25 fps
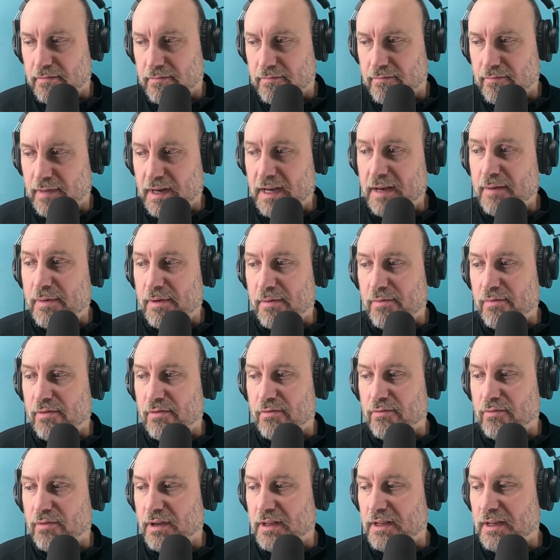many people
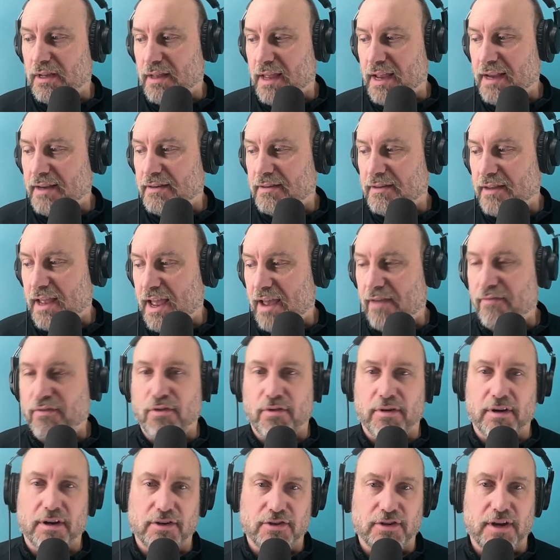really like to have
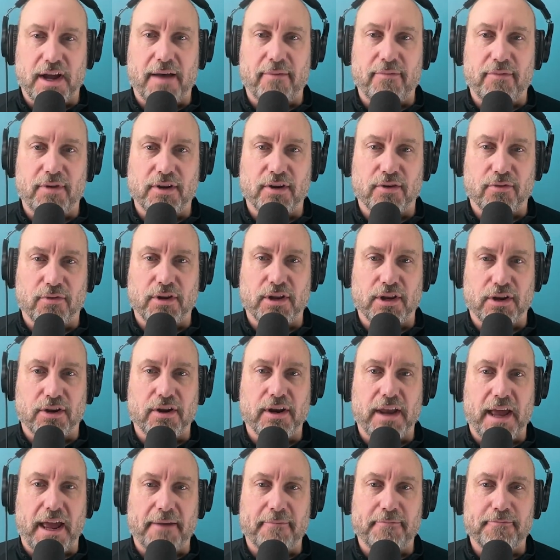you in a job that you're really
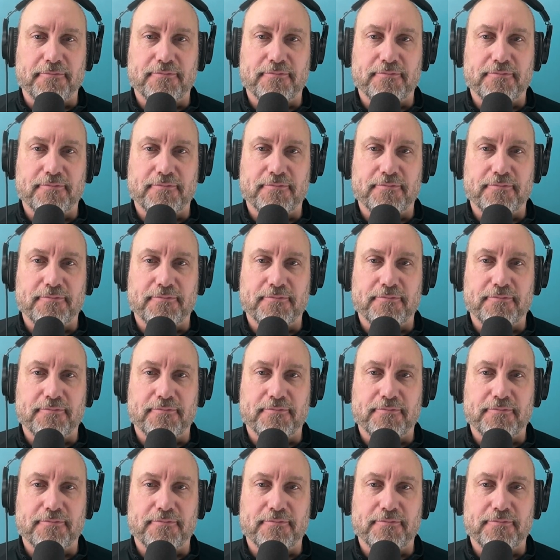good at.